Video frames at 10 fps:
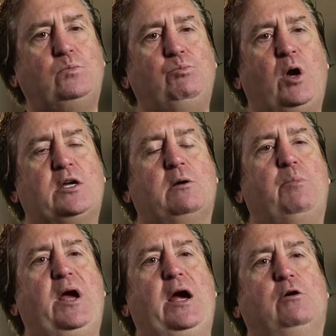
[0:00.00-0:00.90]
By
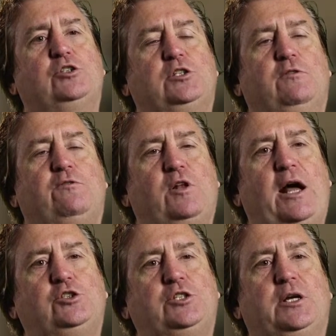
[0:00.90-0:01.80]
comparison,
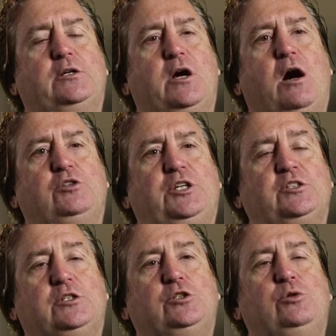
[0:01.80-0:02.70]
flash technology
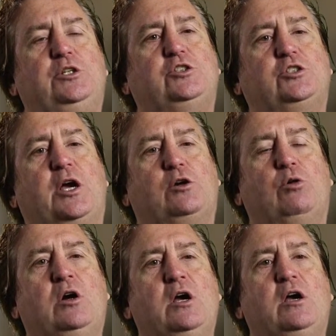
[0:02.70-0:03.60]
has a duty
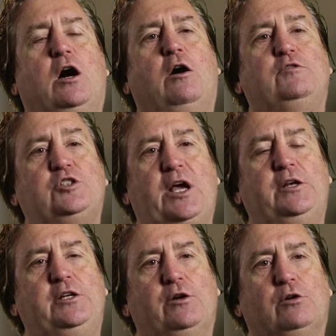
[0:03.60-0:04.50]
cycle of
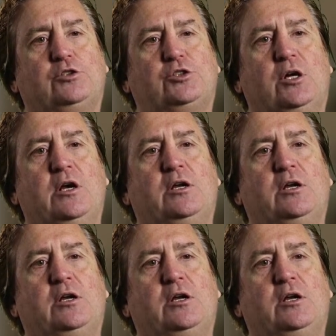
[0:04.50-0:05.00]
10 years.